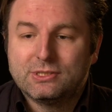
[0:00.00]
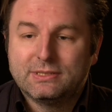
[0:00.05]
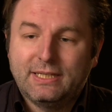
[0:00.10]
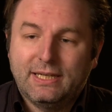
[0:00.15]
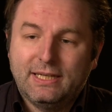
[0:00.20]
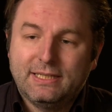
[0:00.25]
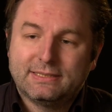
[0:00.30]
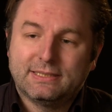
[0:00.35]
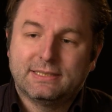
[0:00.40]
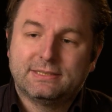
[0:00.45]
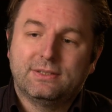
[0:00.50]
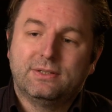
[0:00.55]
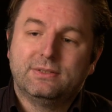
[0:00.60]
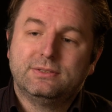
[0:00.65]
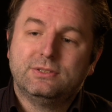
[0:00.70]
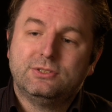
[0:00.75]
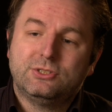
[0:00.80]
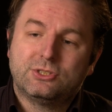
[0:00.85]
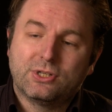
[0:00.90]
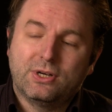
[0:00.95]
takes us on
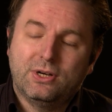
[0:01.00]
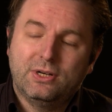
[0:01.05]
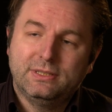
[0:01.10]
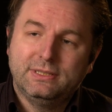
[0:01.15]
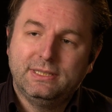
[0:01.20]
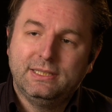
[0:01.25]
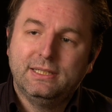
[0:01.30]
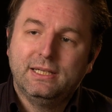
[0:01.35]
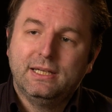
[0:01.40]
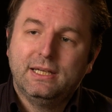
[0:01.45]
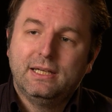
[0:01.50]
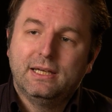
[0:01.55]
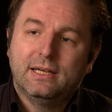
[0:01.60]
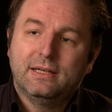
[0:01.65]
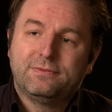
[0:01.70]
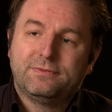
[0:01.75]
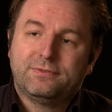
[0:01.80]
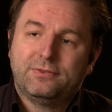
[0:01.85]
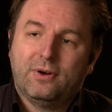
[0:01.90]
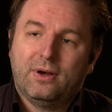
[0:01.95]
a journey
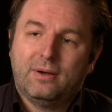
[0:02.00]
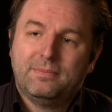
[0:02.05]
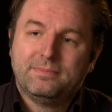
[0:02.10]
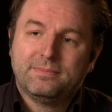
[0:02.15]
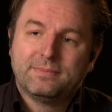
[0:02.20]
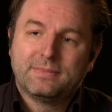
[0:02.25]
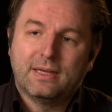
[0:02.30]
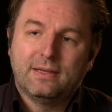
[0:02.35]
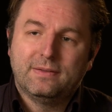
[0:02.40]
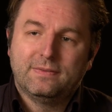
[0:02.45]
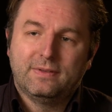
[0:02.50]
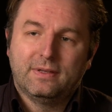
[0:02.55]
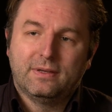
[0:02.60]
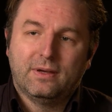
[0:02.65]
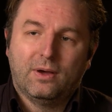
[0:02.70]
from the